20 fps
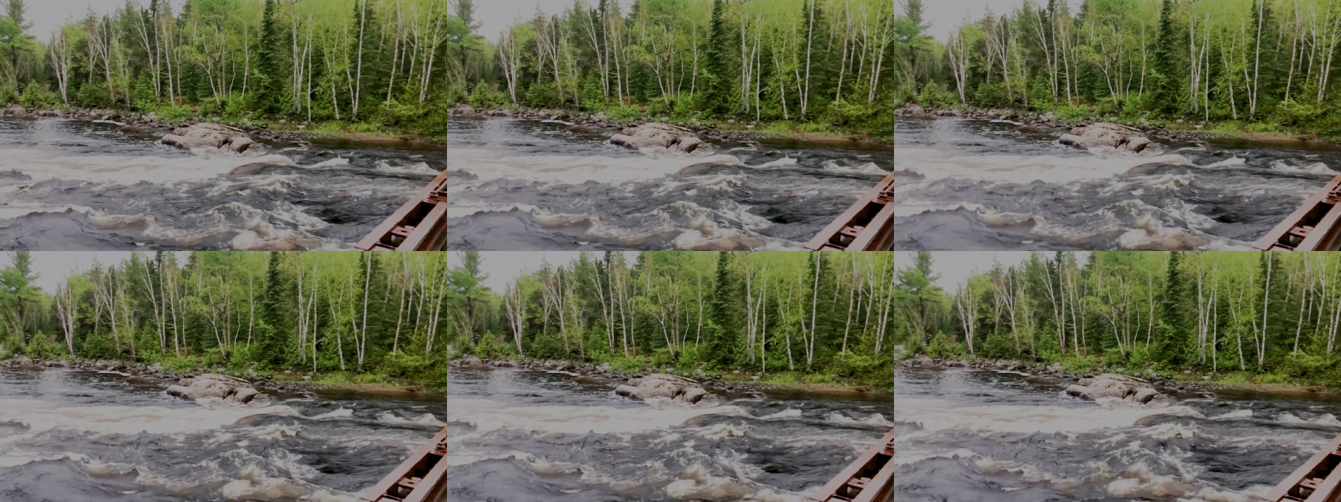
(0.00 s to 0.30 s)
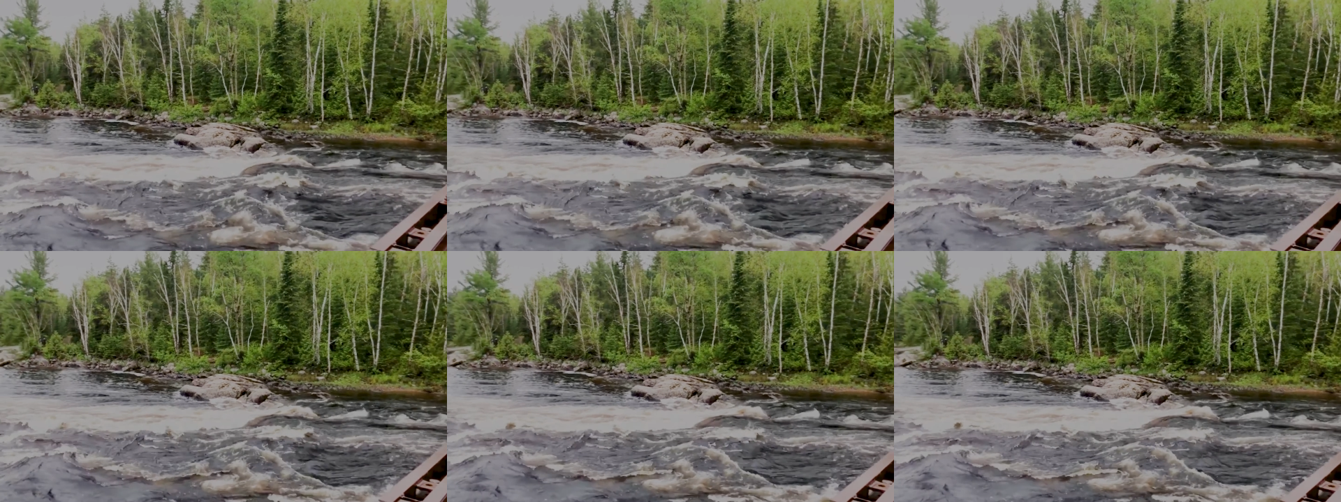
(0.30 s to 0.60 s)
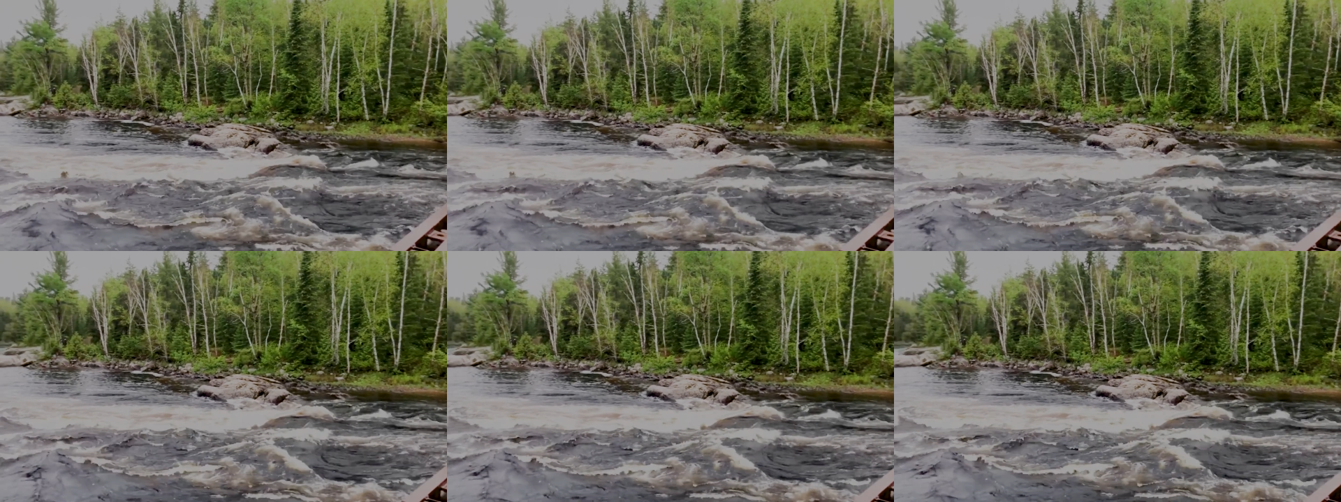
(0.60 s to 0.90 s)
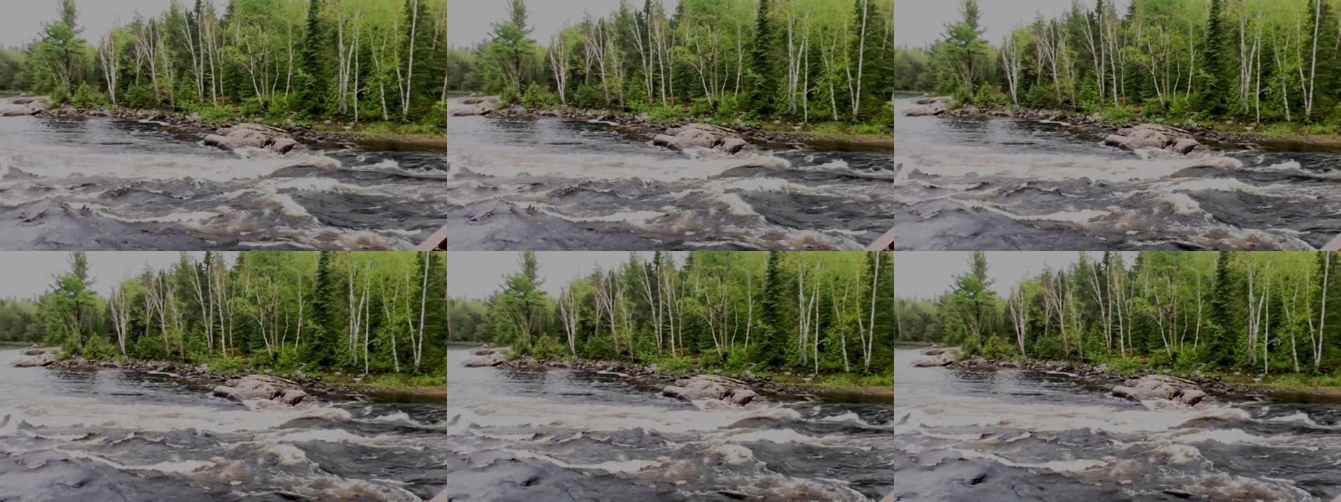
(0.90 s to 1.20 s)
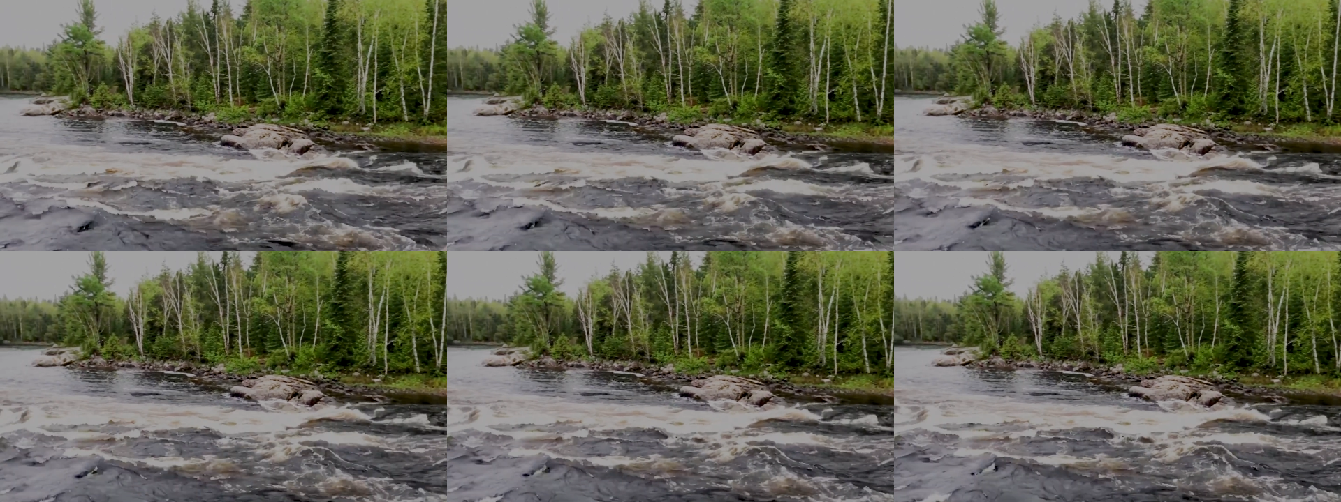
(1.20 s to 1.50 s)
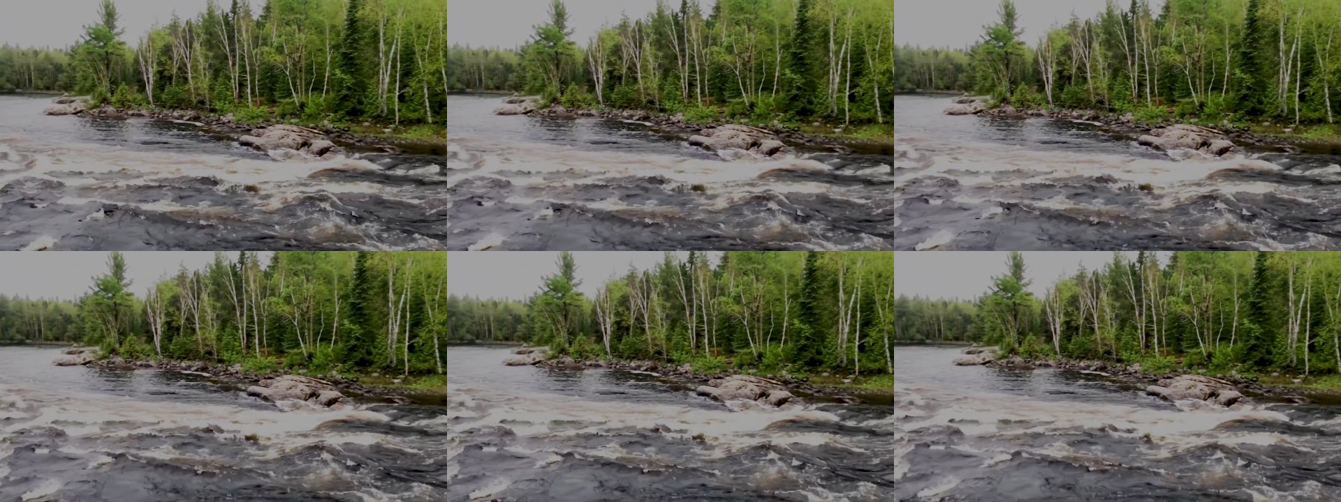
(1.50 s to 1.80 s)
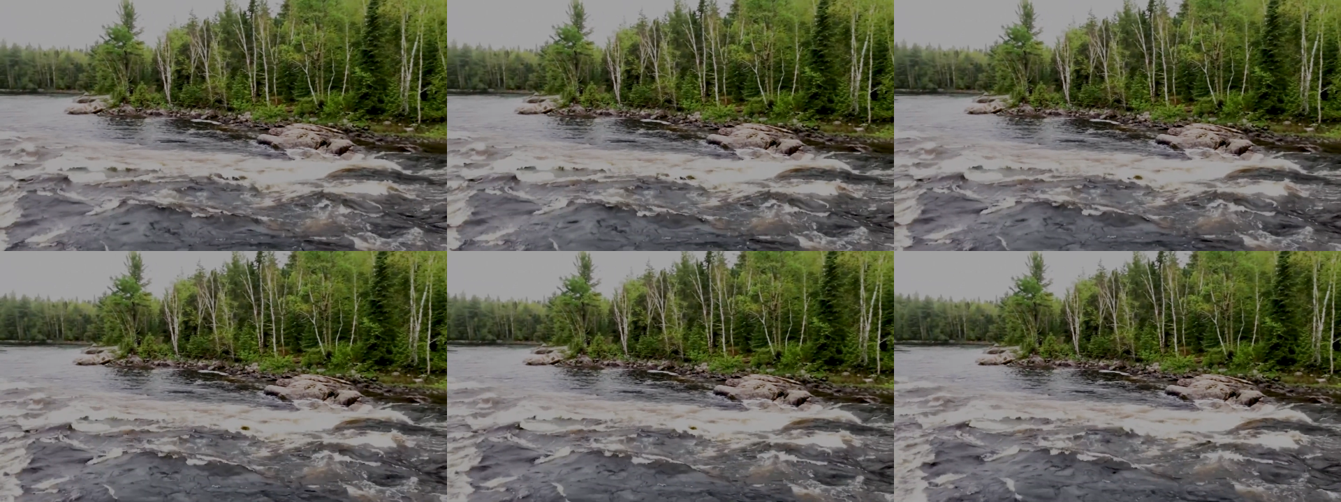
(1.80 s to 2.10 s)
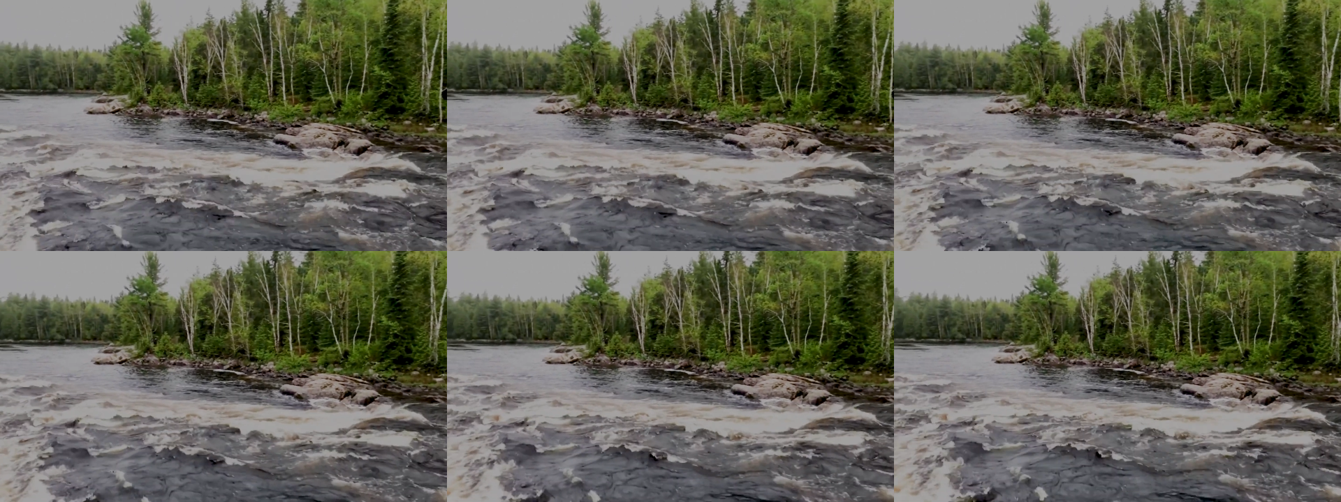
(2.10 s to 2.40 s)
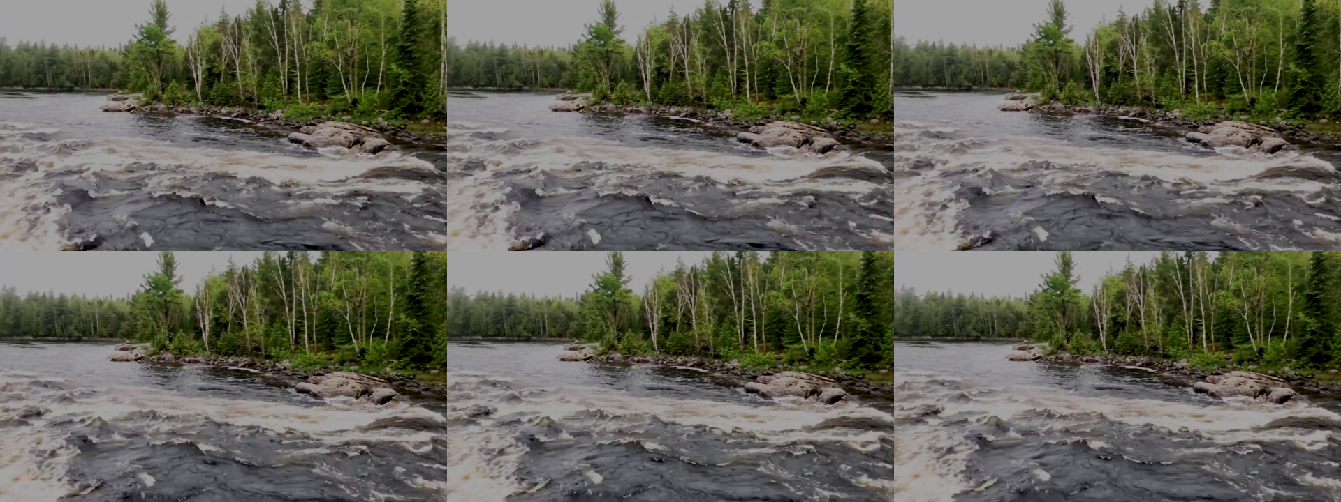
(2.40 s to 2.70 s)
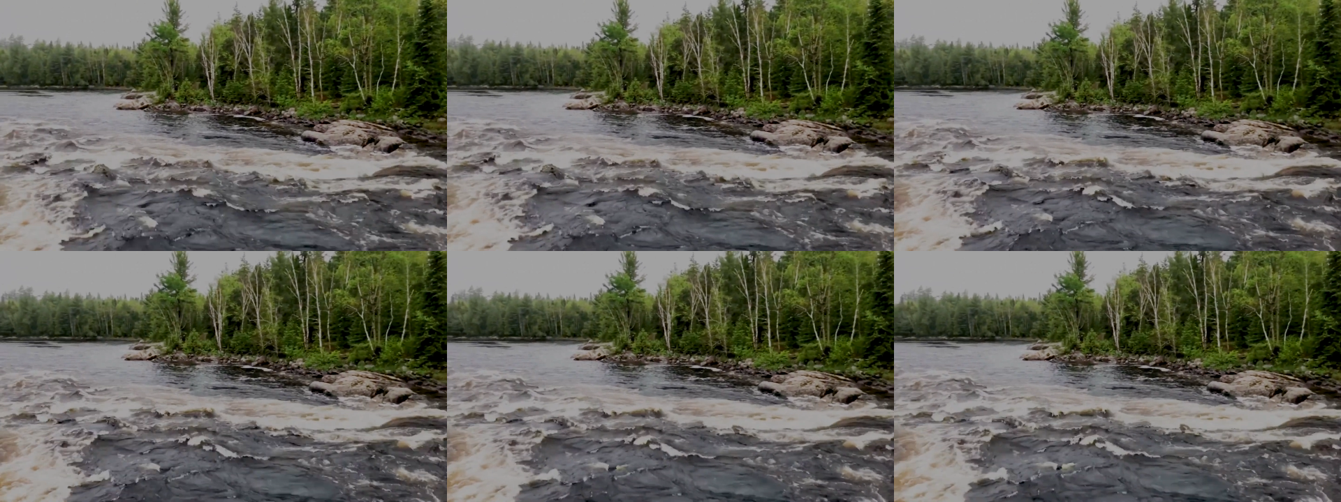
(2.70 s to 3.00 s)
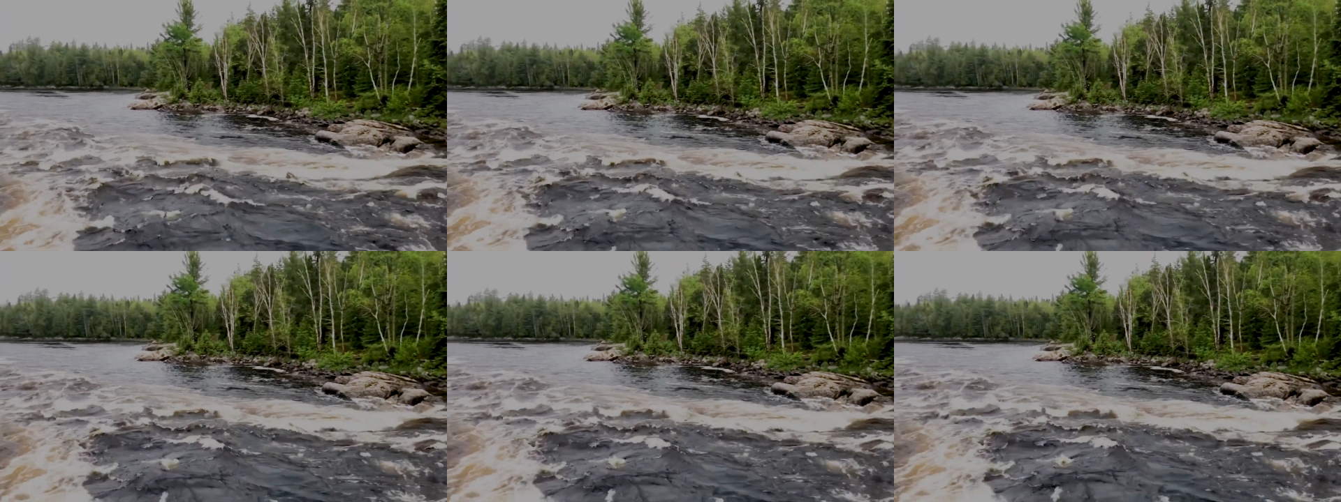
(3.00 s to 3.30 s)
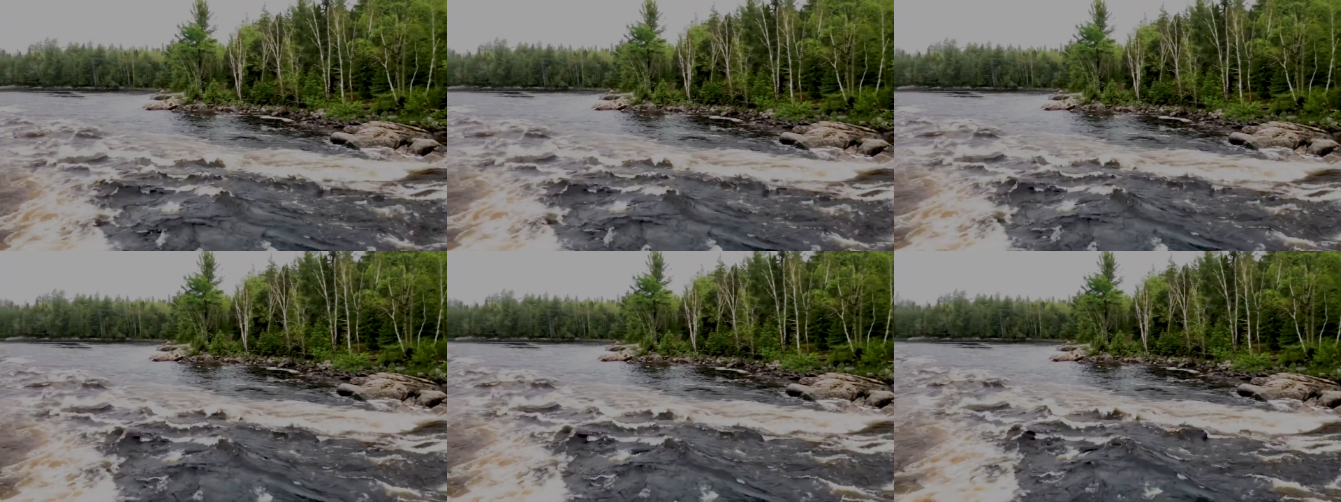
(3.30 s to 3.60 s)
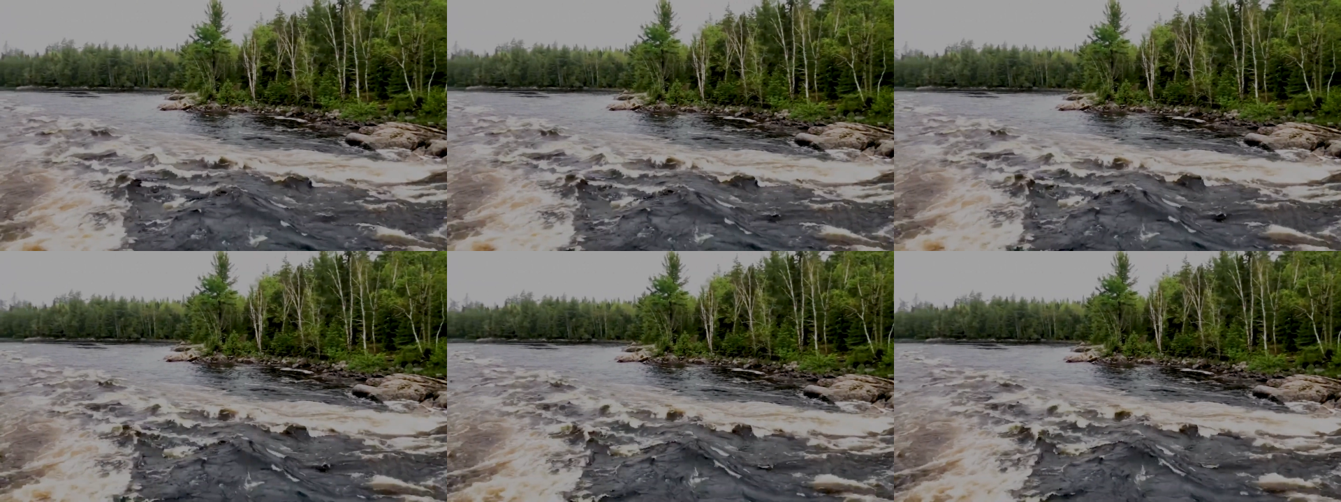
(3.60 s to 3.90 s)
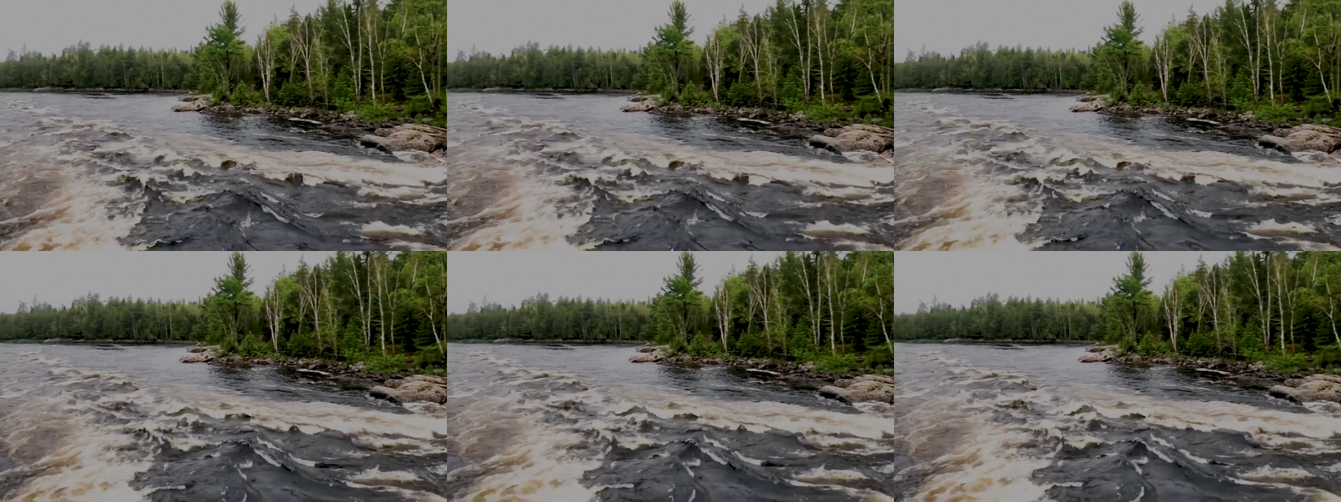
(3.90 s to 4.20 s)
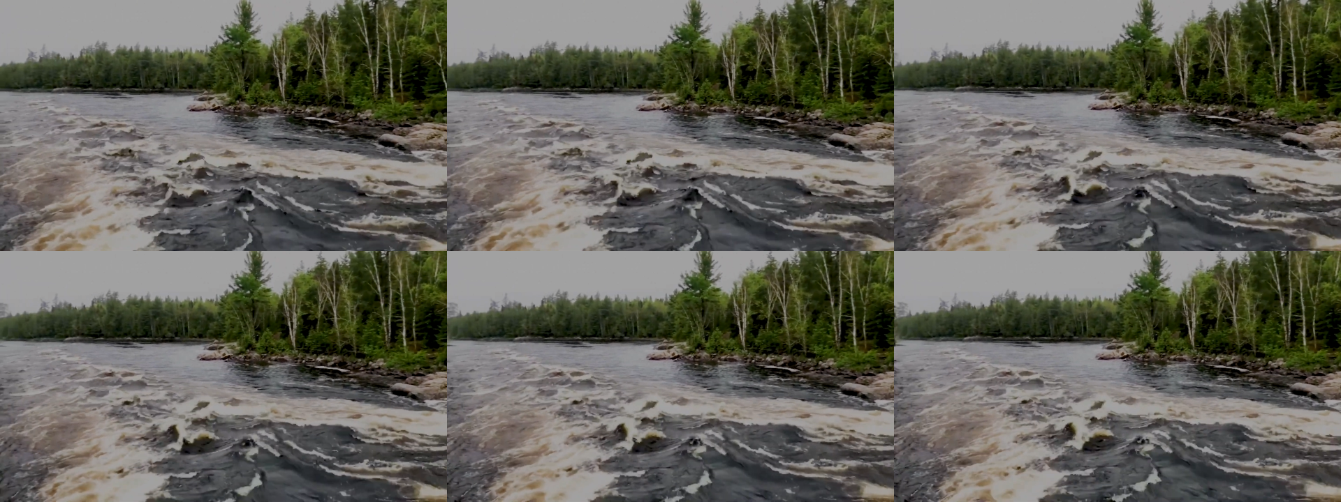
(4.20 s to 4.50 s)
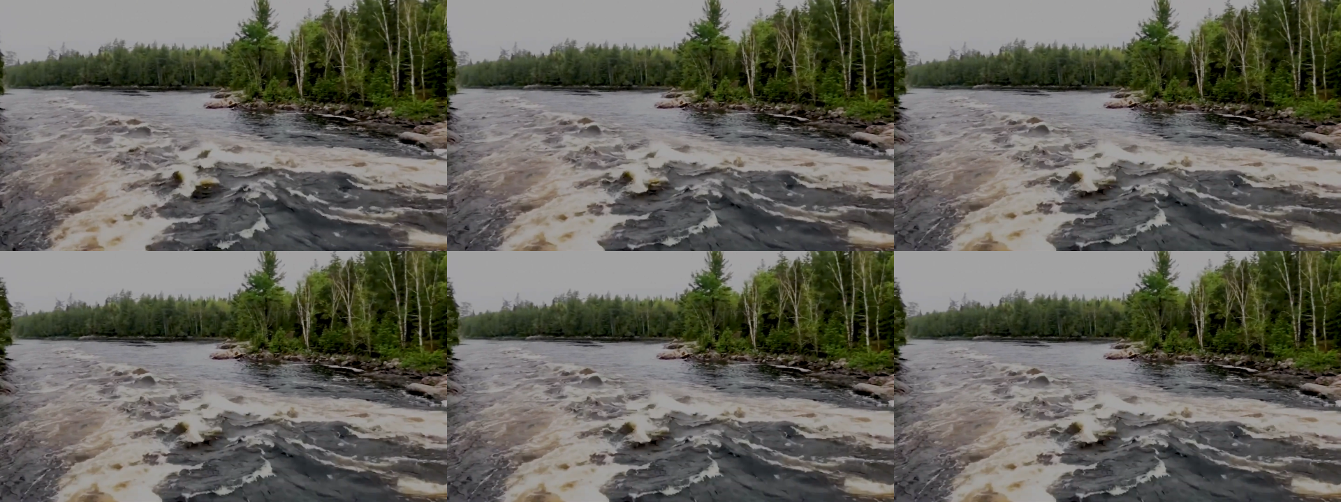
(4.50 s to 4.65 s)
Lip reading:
No face is visible, so there are no lips to read.